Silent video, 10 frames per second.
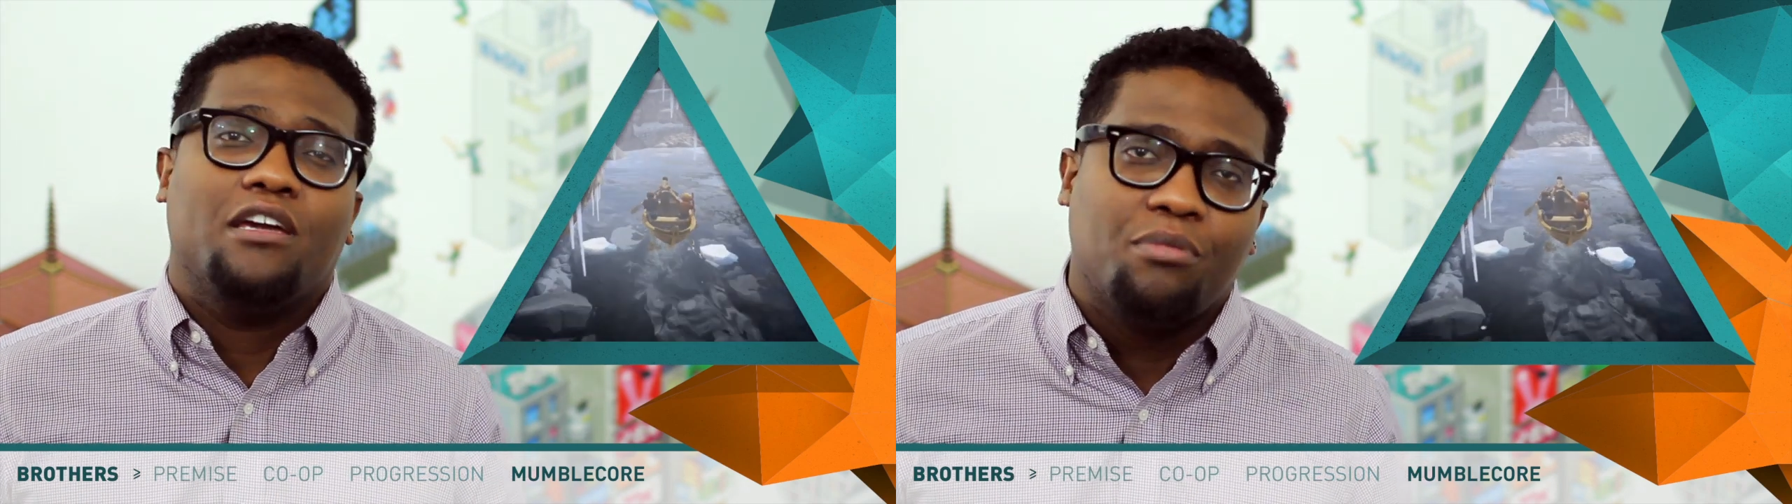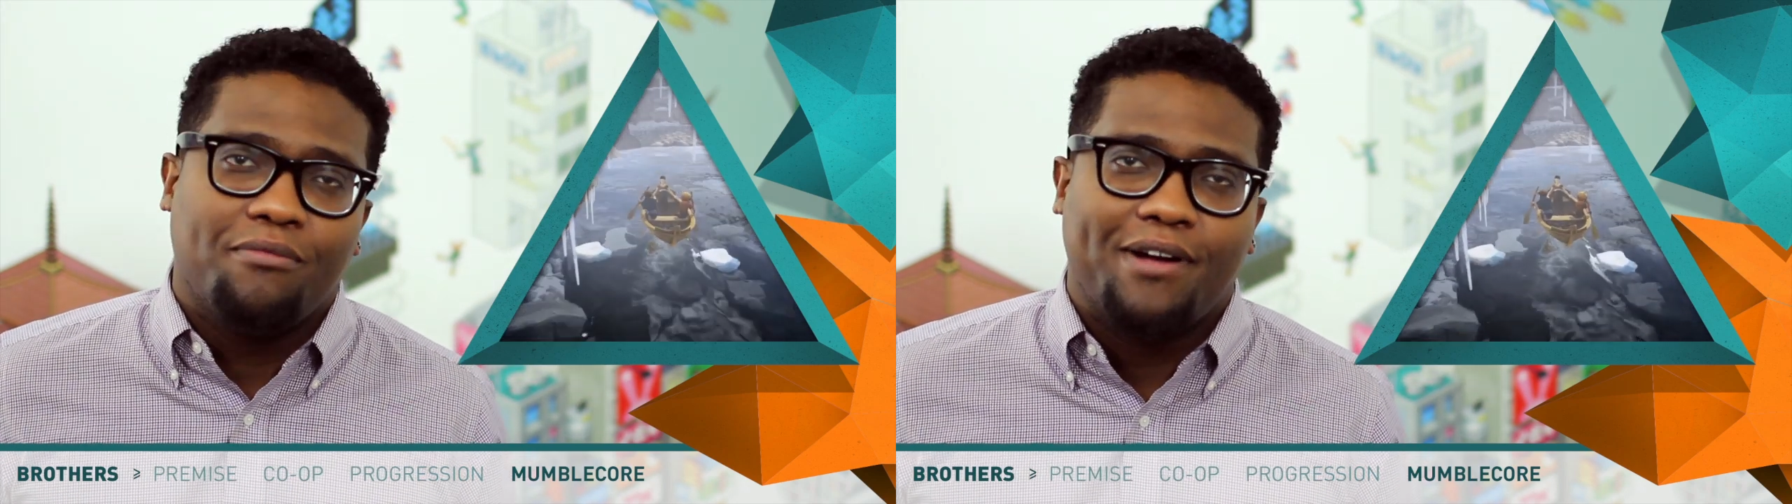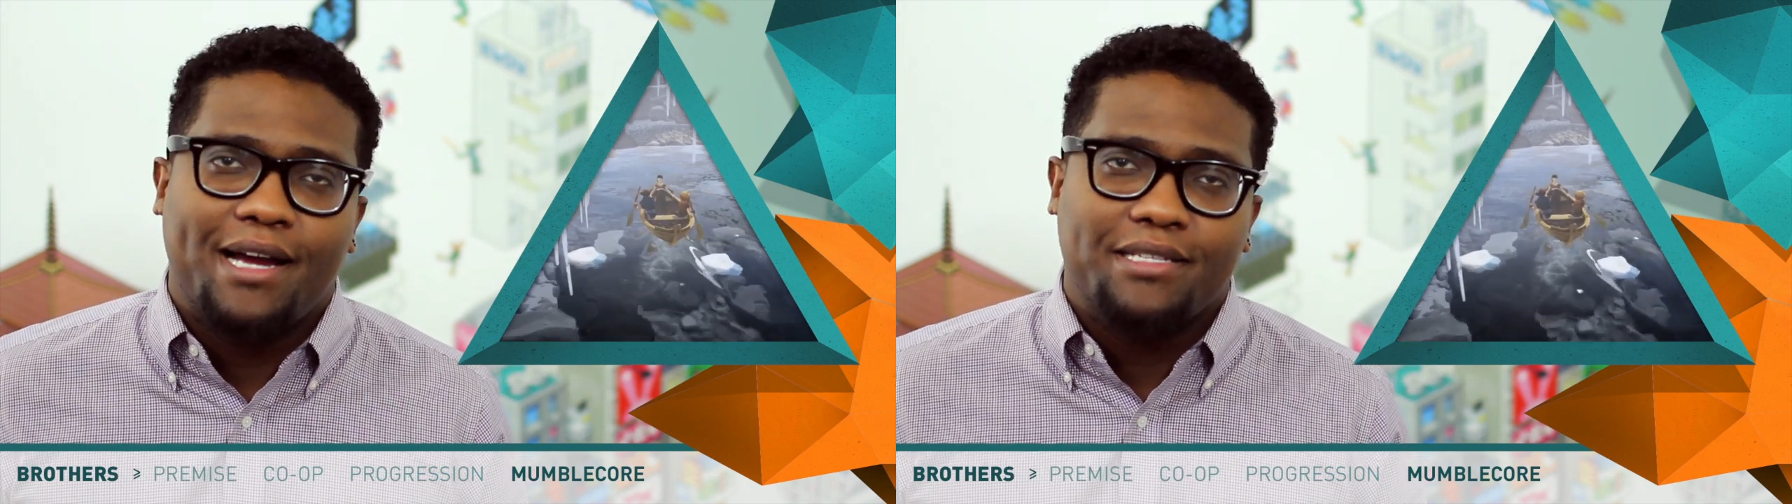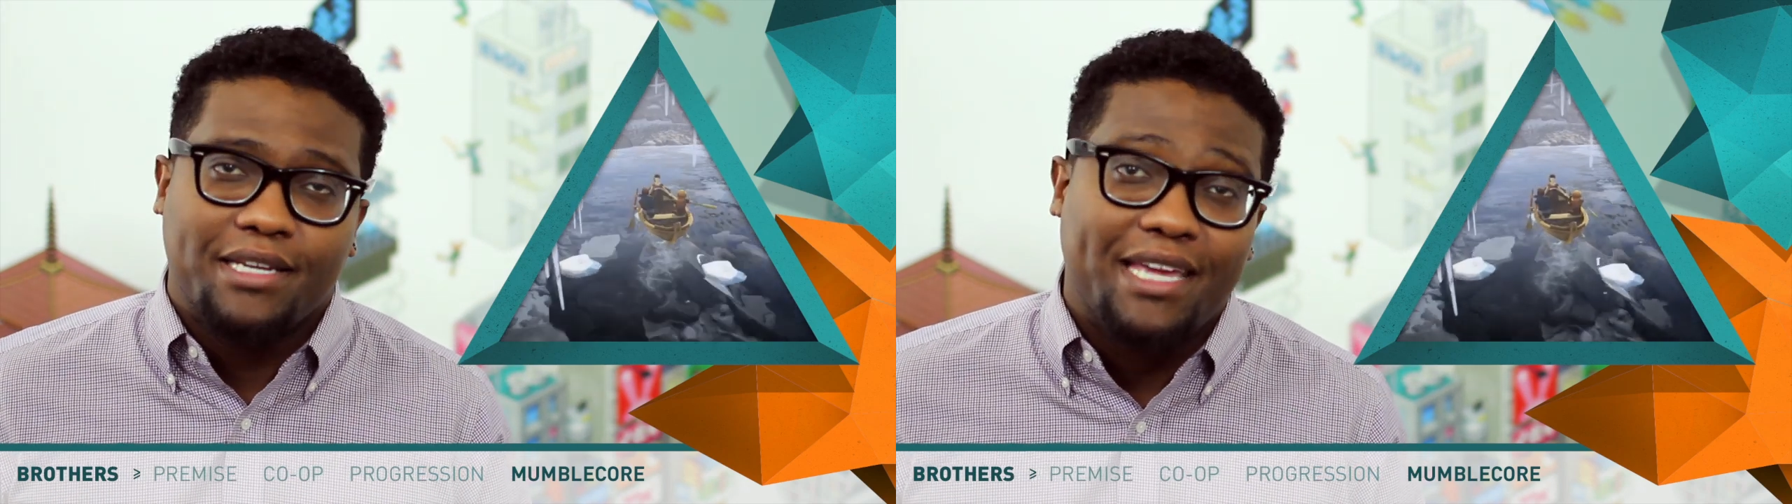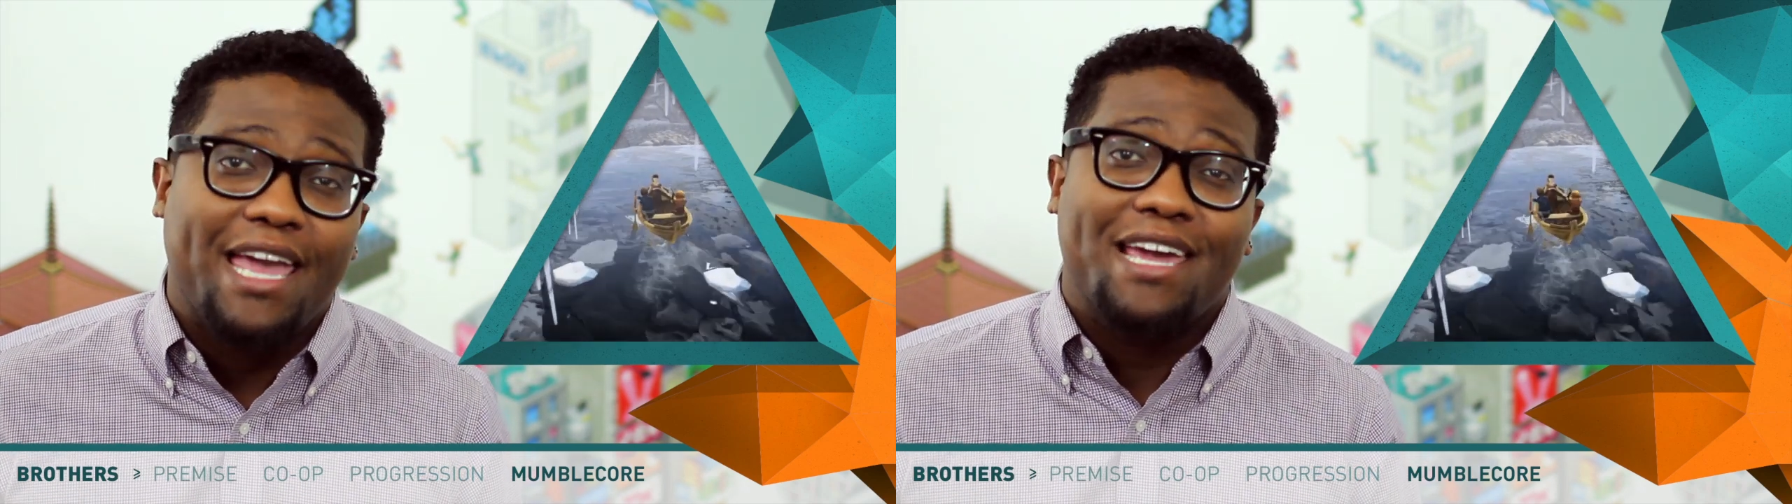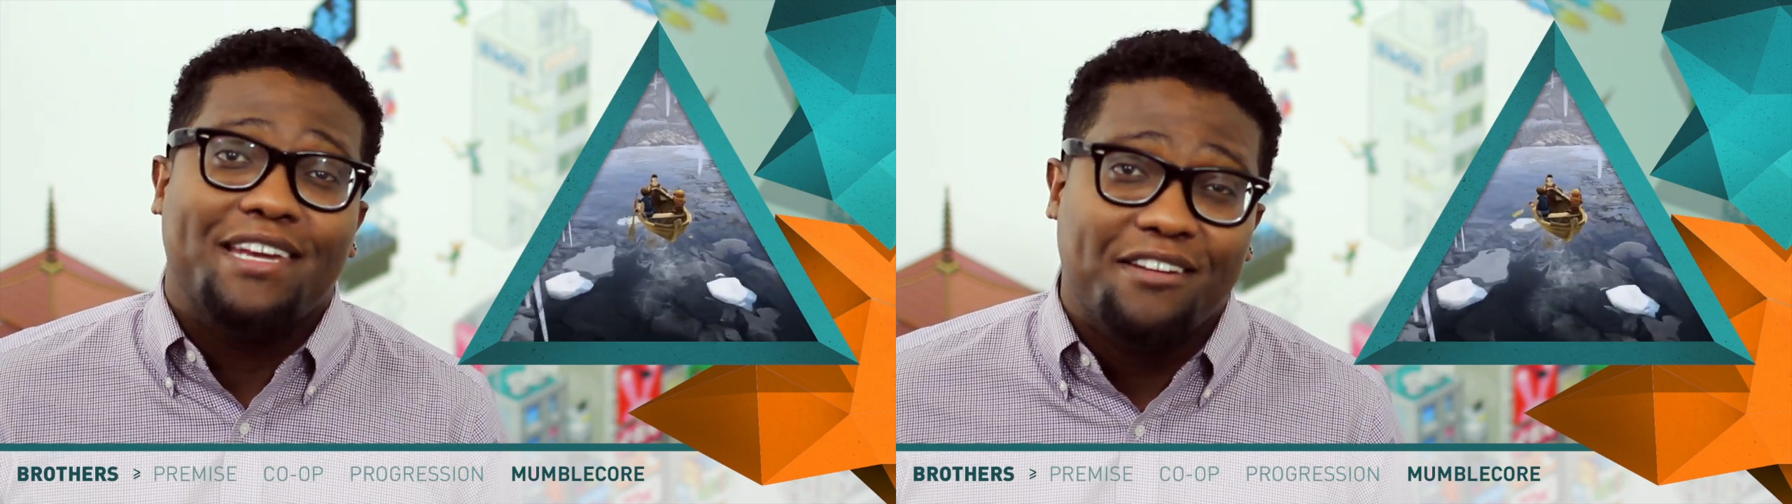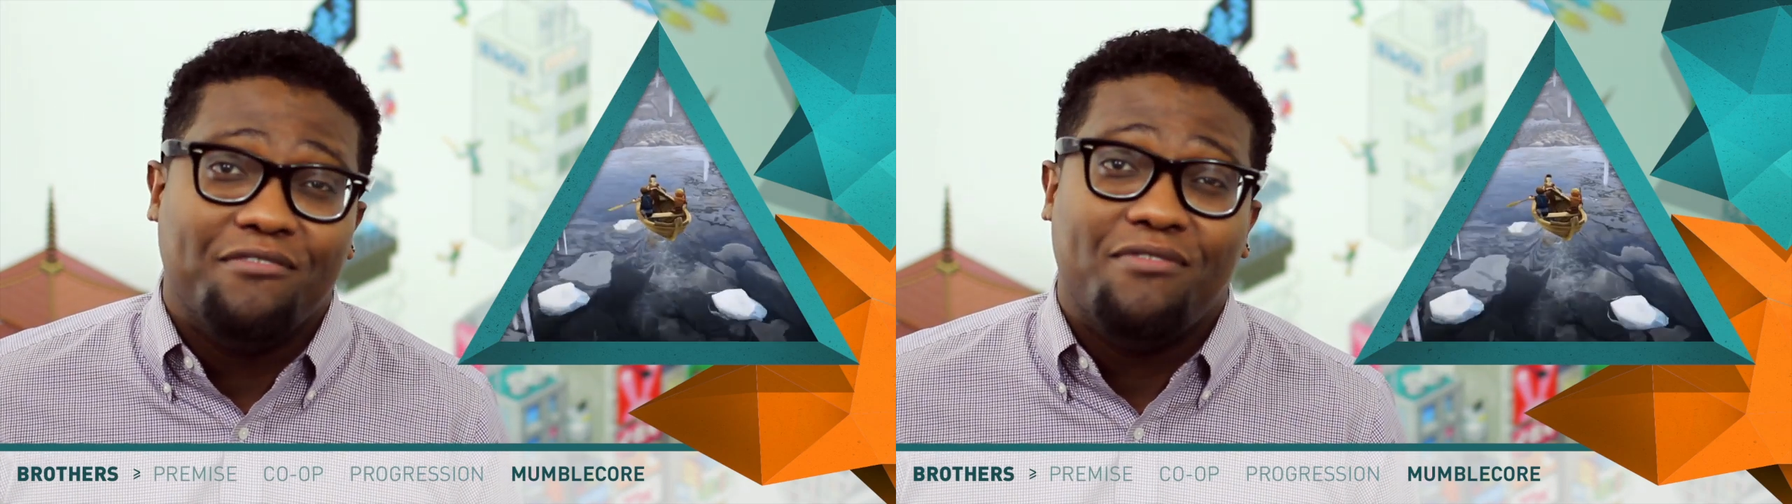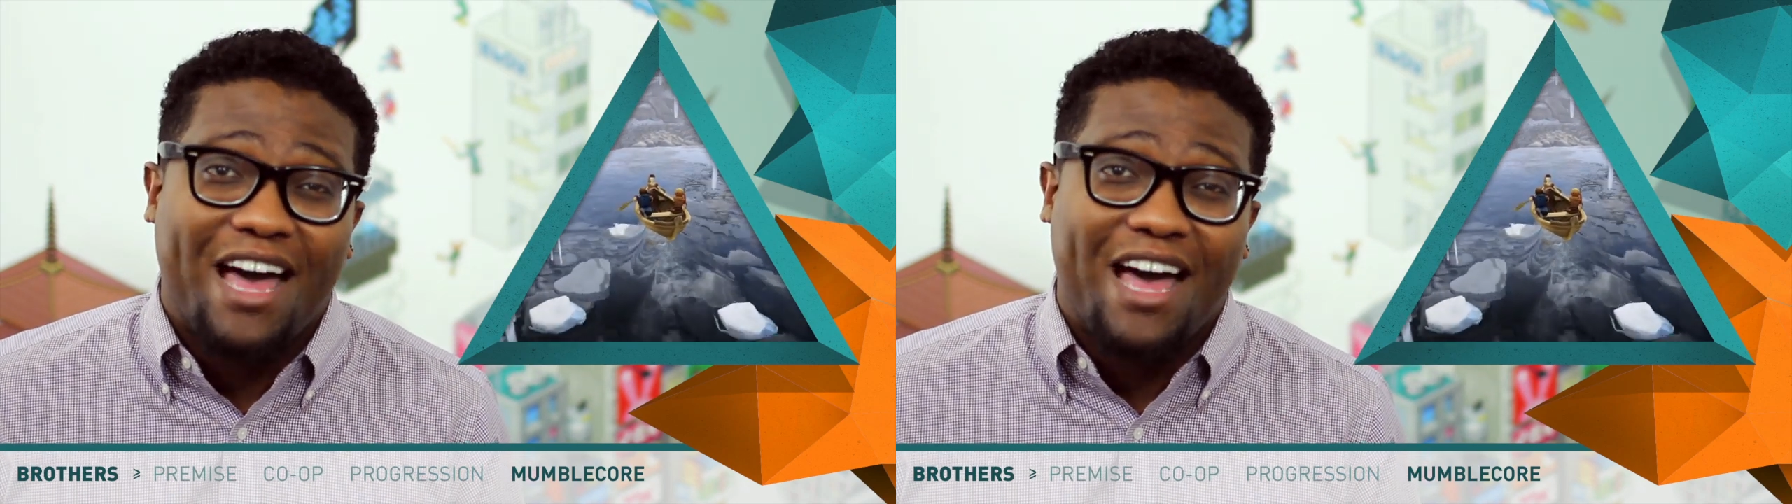improvised and candid in